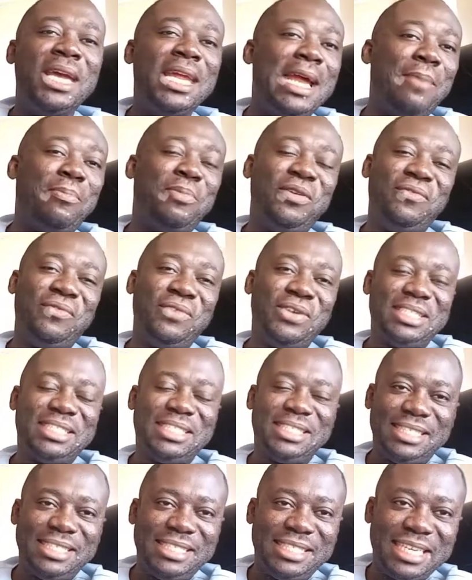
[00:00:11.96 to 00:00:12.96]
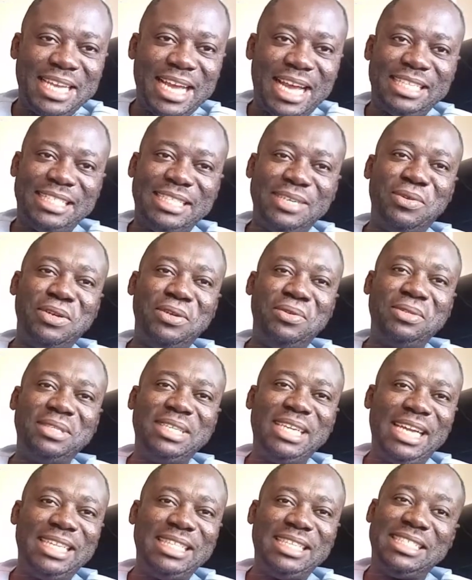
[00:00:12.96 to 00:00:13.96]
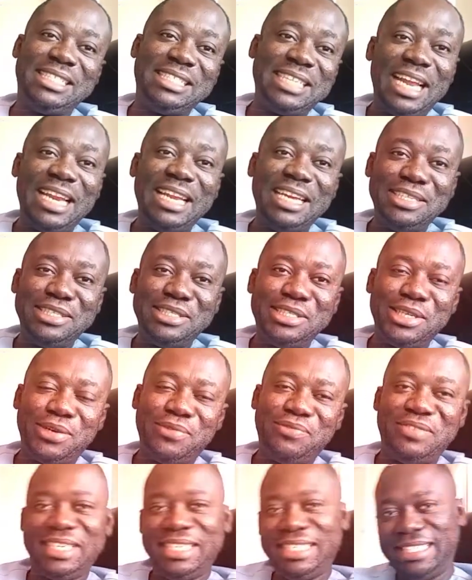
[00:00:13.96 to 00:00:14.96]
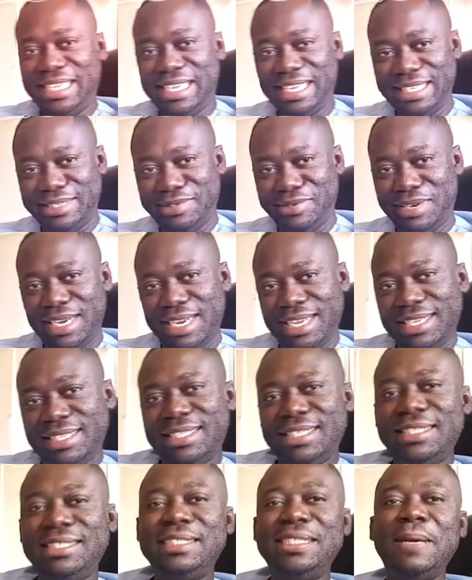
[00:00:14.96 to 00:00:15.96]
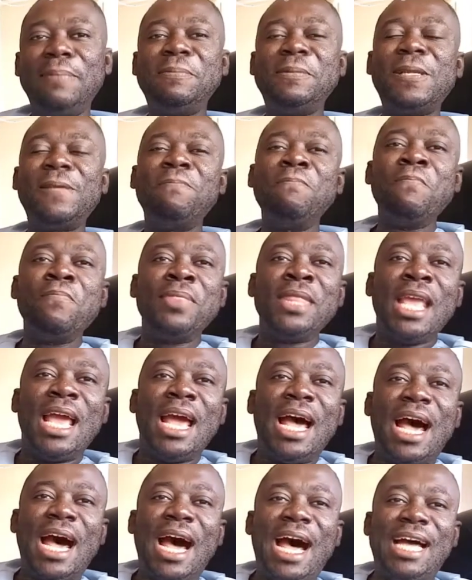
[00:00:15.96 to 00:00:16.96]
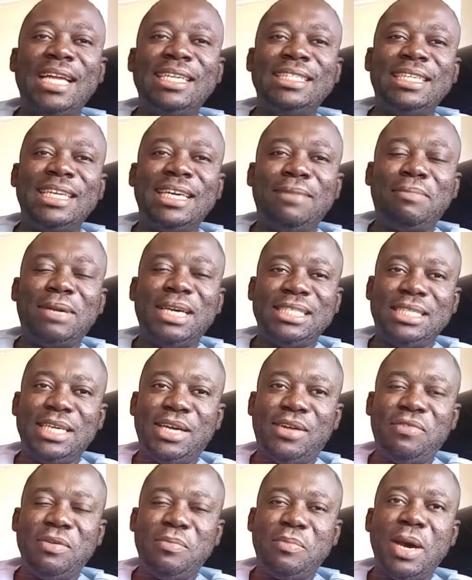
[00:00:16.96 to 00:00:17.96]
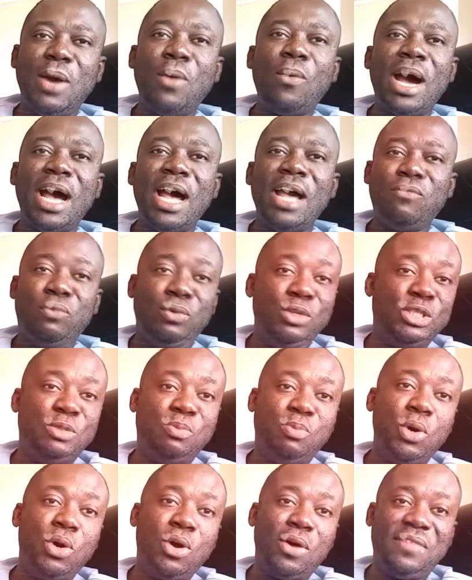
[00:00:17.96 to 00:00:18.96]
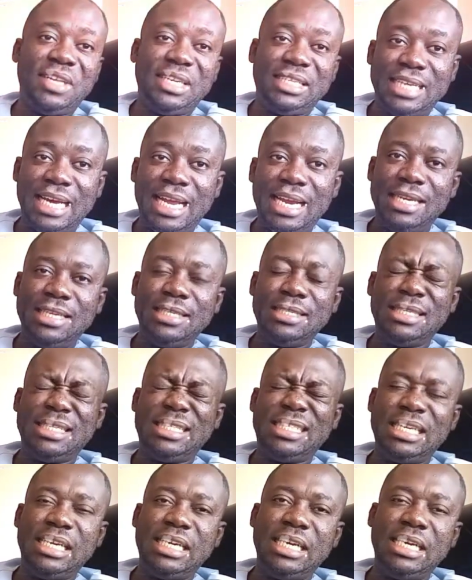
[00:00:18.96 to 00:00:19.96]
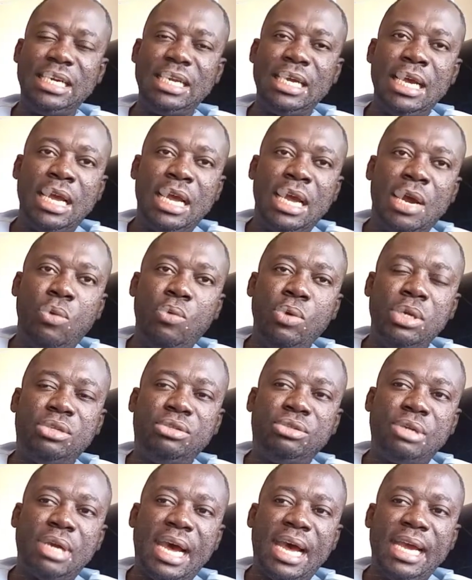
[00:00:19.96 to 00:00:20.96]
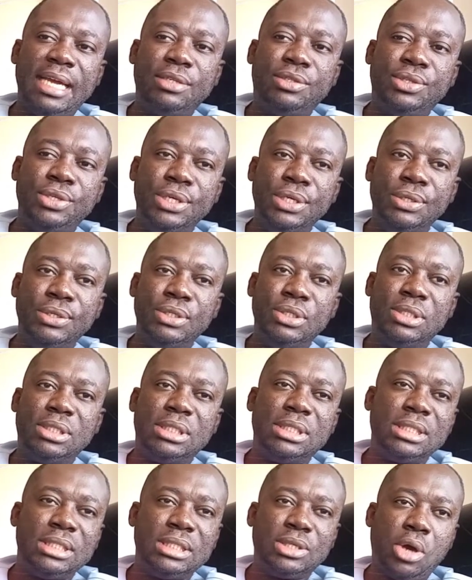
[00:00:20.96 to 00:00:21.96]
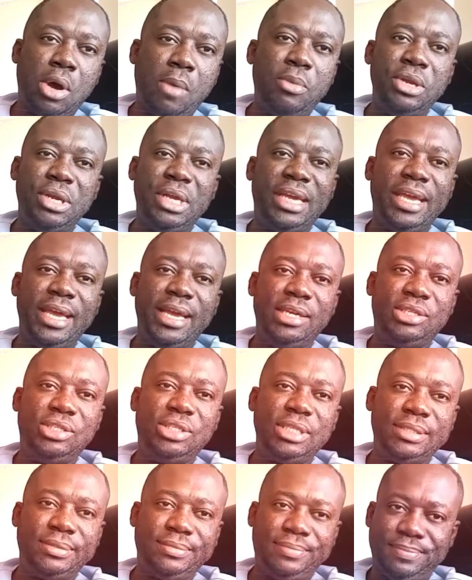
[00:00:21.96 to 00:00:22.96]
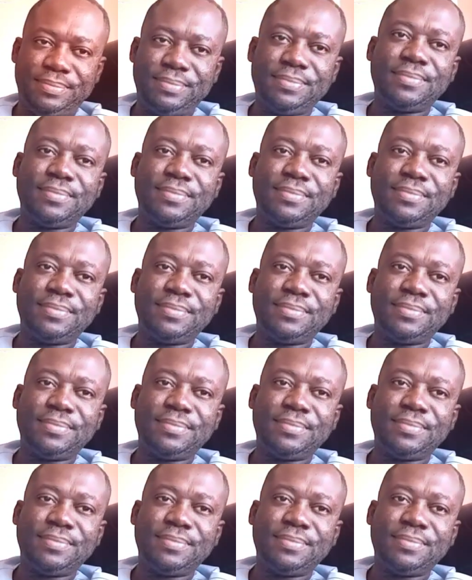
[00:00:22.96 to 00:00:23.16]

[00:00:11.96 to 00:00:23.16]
In our previous discussion, we looked at the challenge of distance relationships. And myself and my wife, we spoke of the challenges, and then we tried to use communication